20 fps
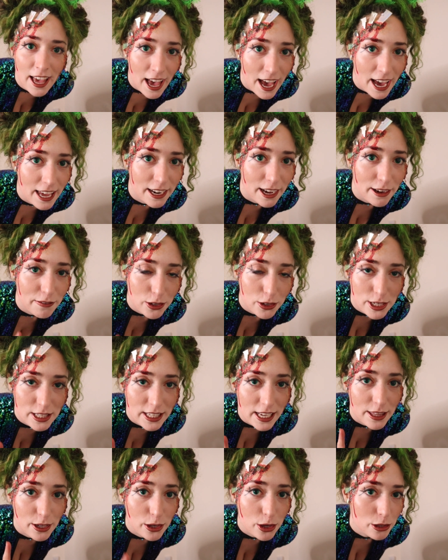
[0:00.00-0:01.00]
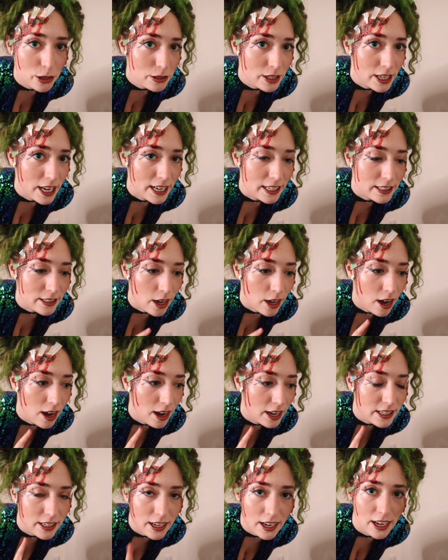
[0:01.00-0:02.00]
and I've got to say the contacts,
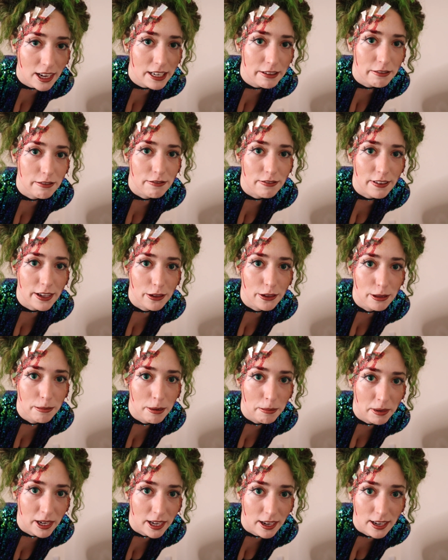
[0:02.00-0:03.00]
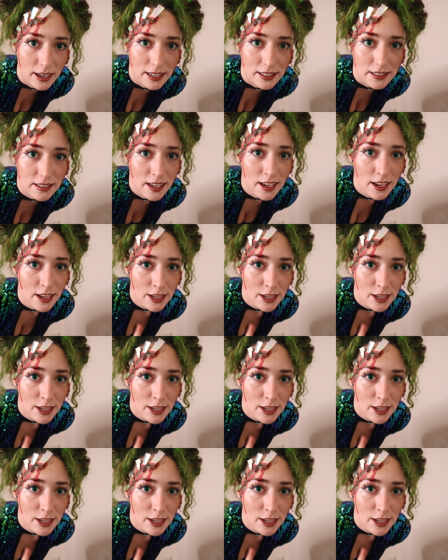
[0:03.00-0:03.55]
I can't even feel them in my eyes.